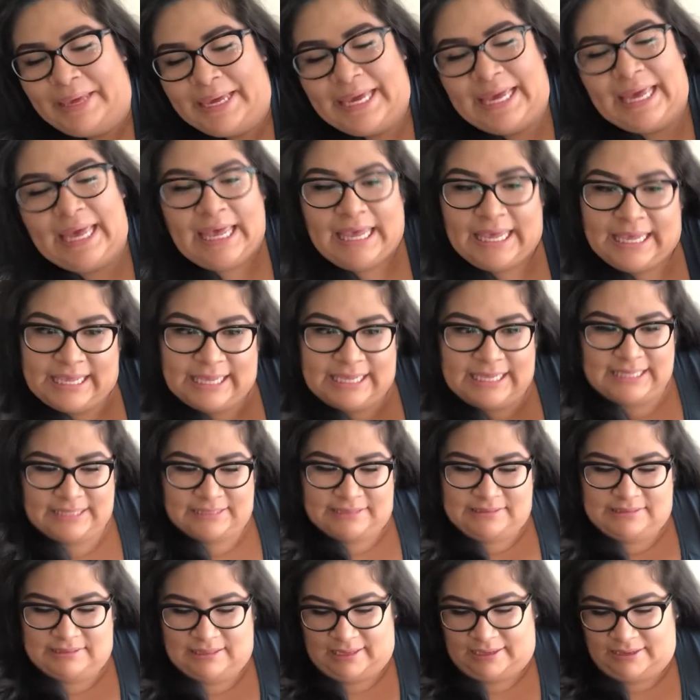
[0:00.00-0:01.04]

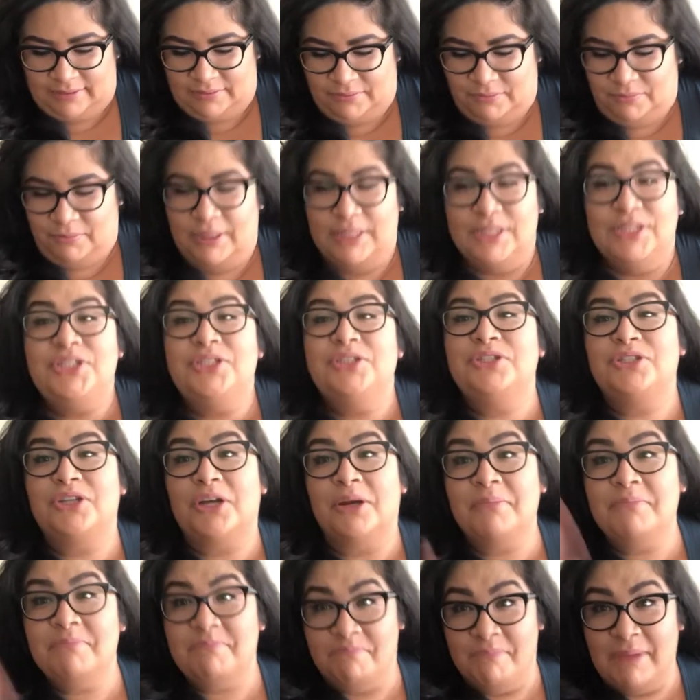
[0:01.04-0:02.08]
because once you
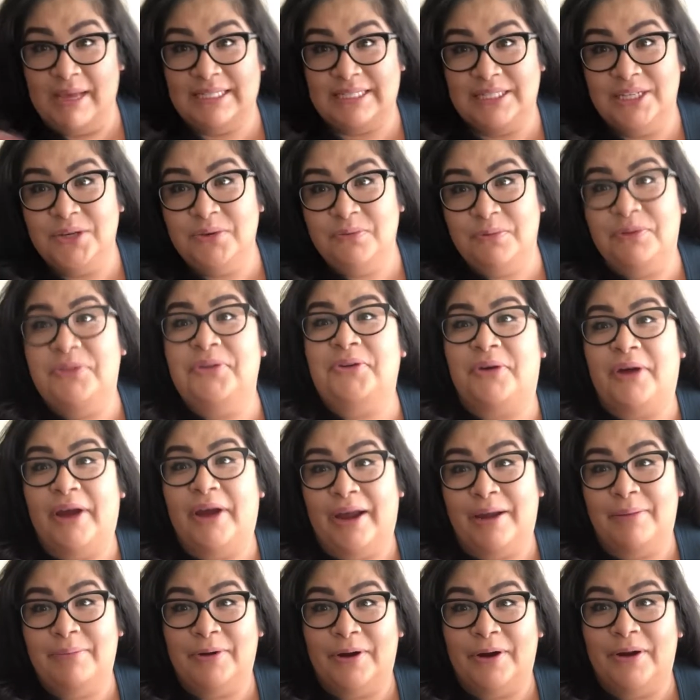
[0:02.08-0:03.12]
start messing with your
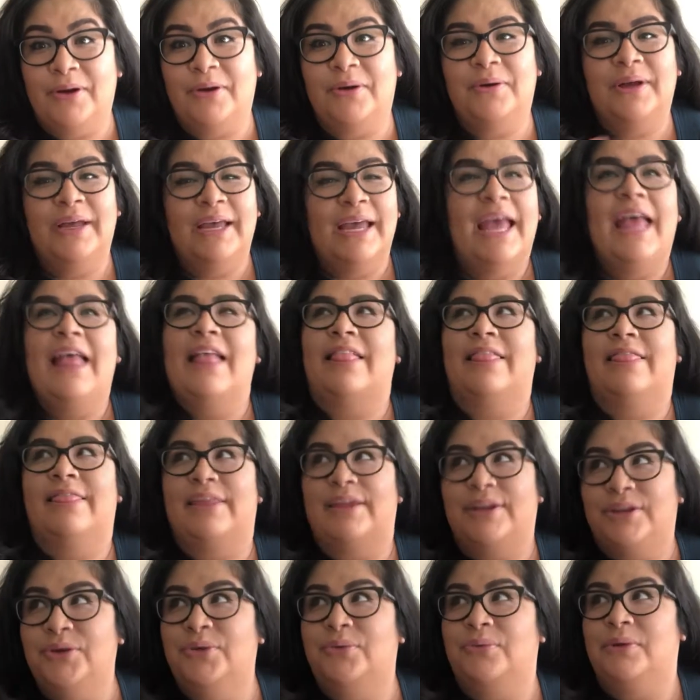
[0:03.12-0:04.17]
eyebrow,
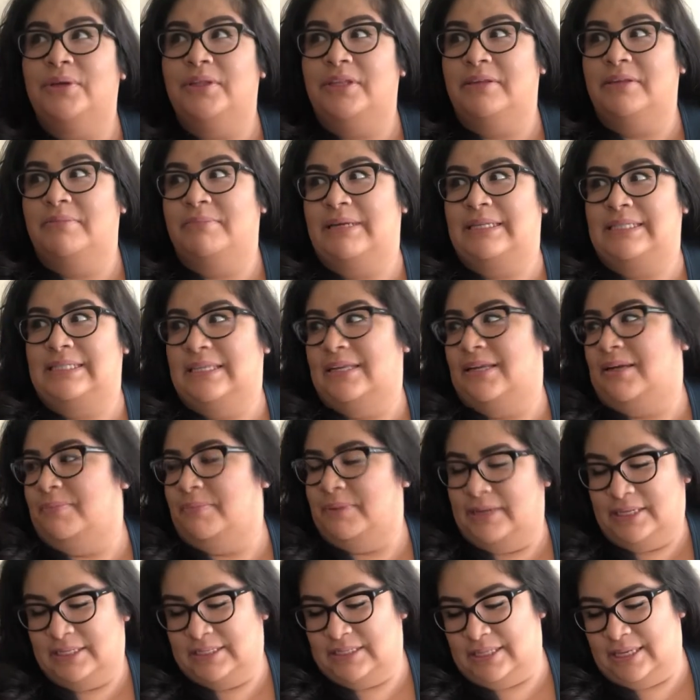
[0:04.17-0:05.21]
then you really mess it up
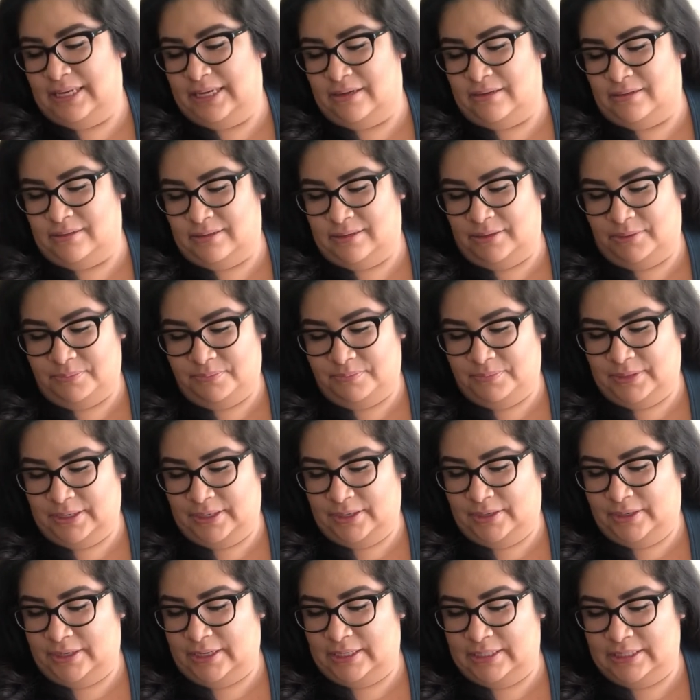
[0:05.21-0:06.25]
and it's like, nope,
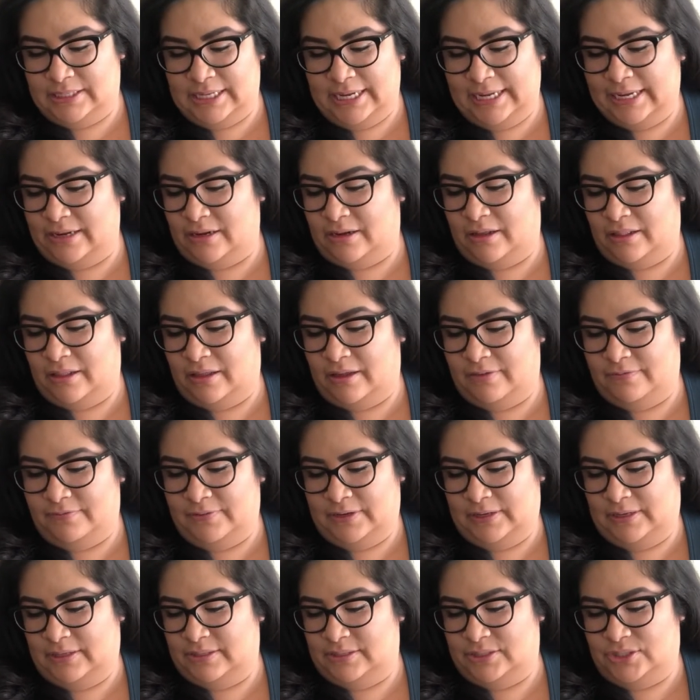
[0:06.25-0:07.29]
then you gotta take it all off
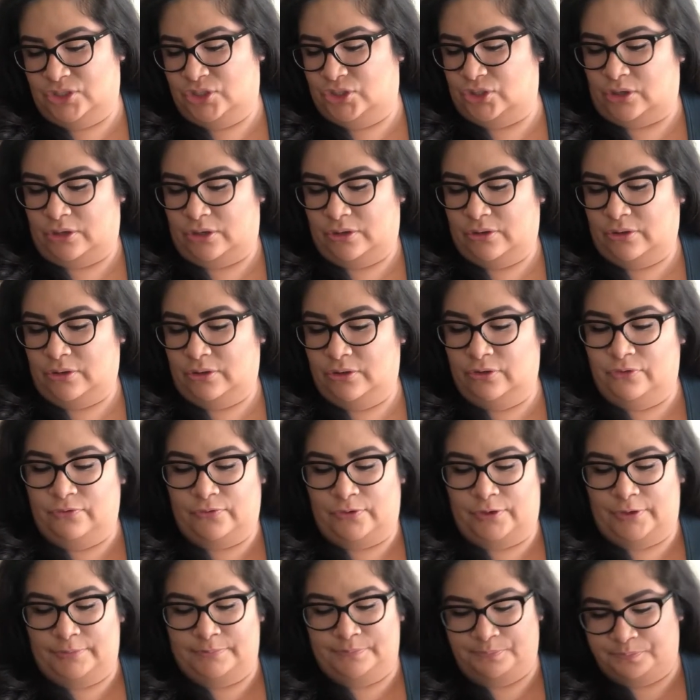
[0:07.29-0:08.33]
and start all
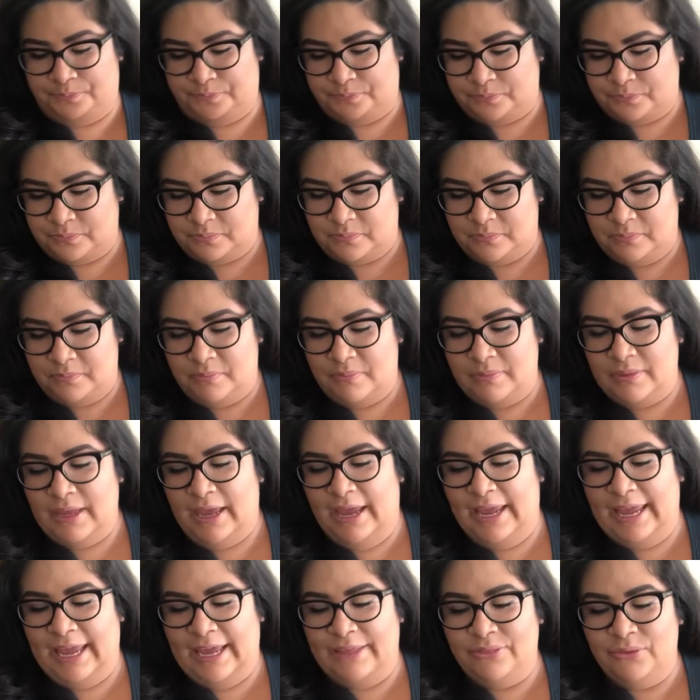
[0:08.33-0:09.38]
over.
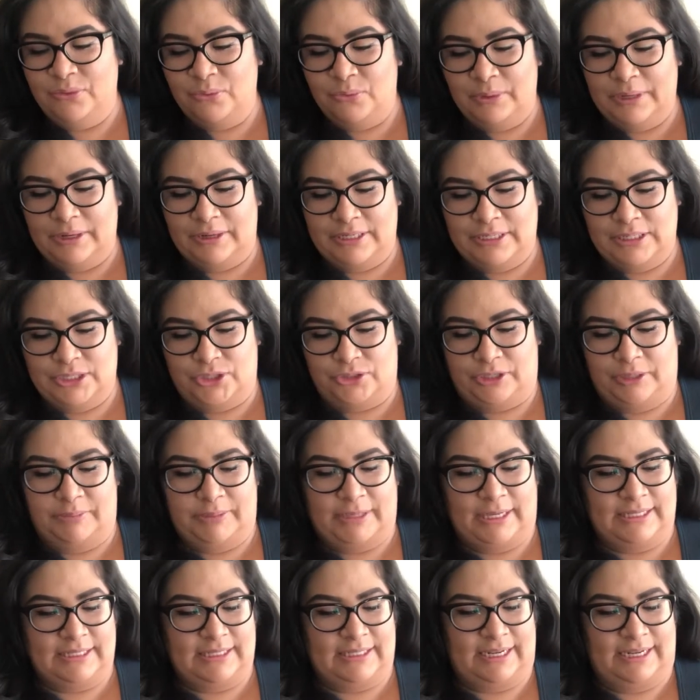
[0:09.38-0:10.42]
I had the weirdest dream
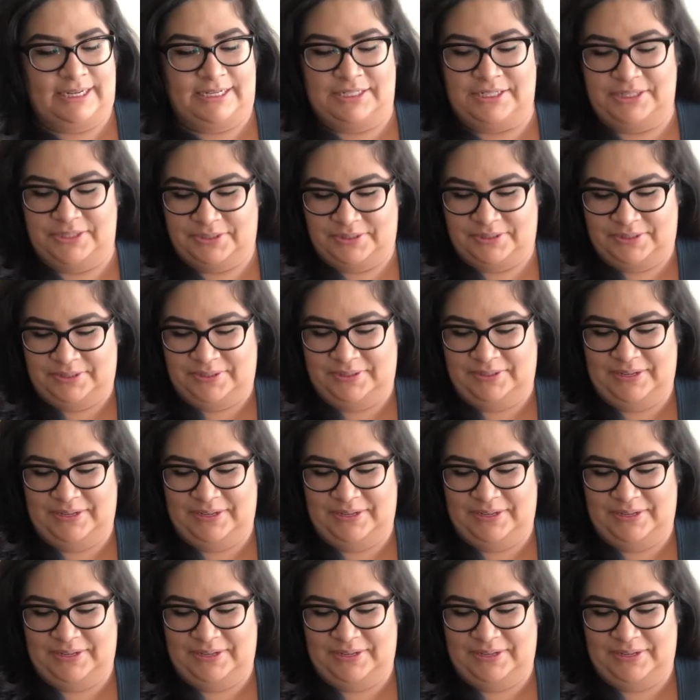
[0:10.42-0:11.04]
last night too.